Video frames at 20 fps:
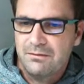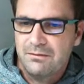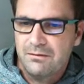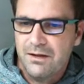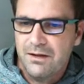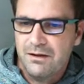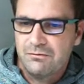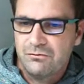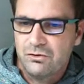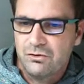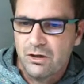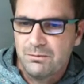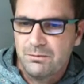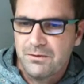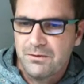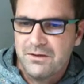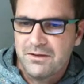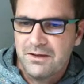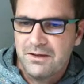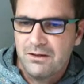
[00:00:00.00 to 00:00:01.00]
I've dropped
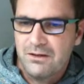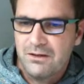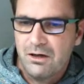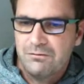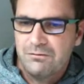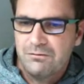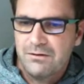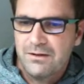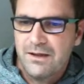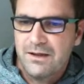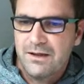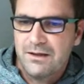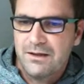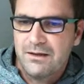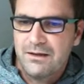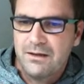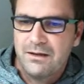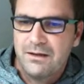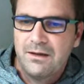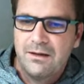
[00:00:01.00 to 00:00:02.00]
this in after that.
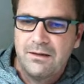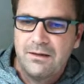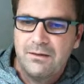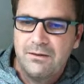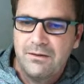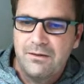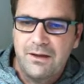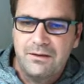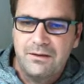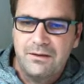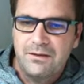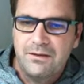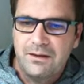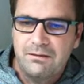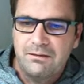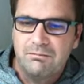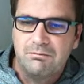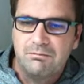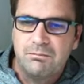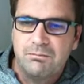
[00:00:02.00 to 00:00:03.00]
That
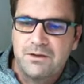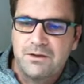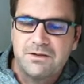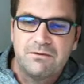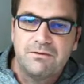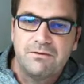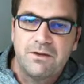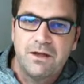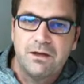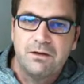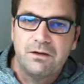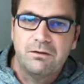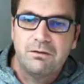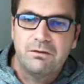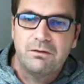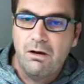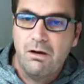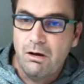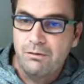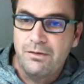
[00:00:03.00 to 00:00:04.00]
then puts the video
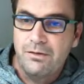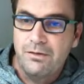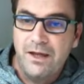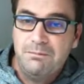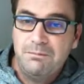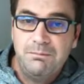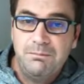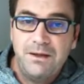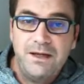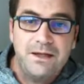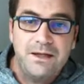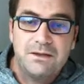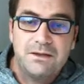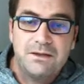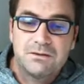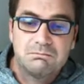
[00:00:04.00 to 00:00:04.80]
on that page.